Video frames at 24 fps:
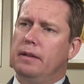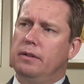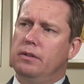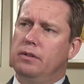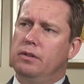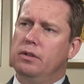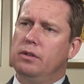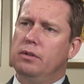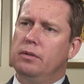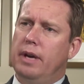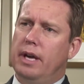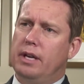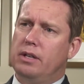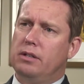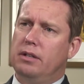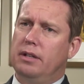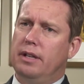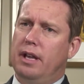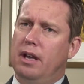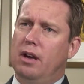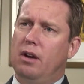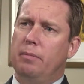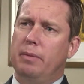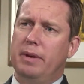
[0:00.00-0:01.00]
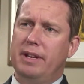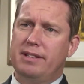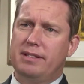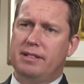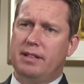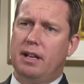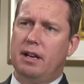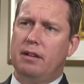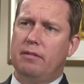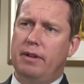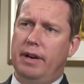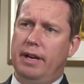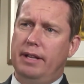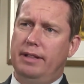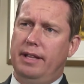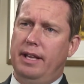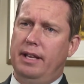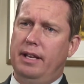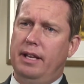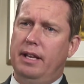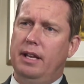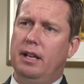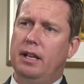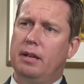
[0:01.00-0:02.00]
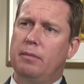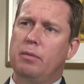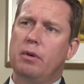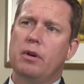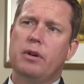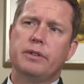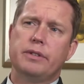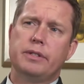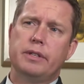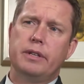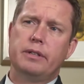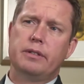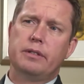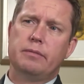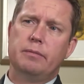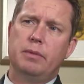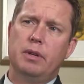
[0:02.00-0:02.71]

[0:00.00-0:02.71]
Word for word: do actually help accelerate that healing process,